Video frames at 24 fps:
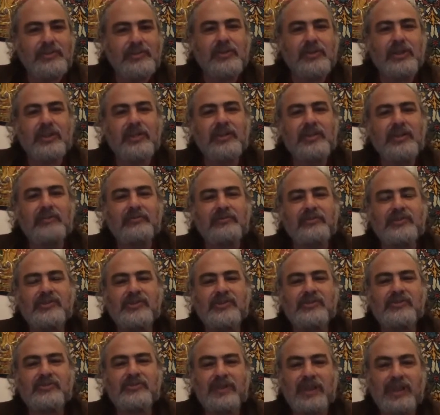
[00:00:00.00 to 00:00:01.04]
can never
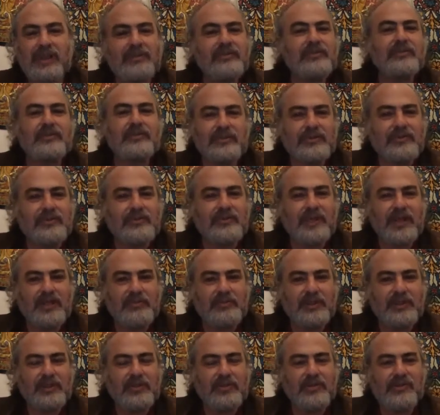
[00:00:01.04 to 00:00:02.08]
surrender to that
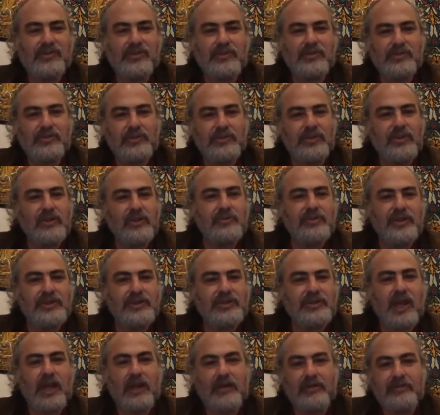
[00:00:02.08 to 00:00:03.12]
because you know that
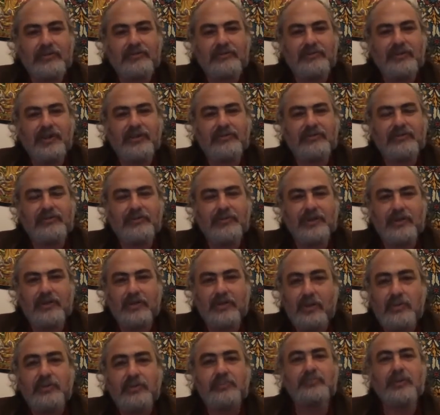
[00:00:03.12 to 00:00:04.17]
they are afraid from their
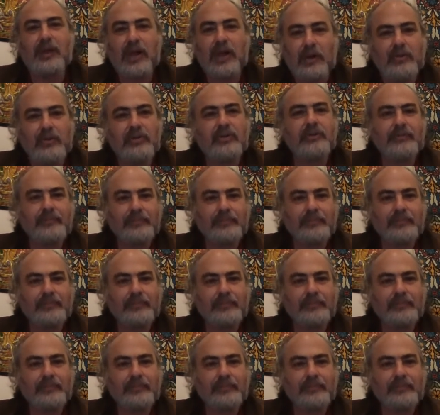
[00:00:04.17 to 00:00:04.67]
own power.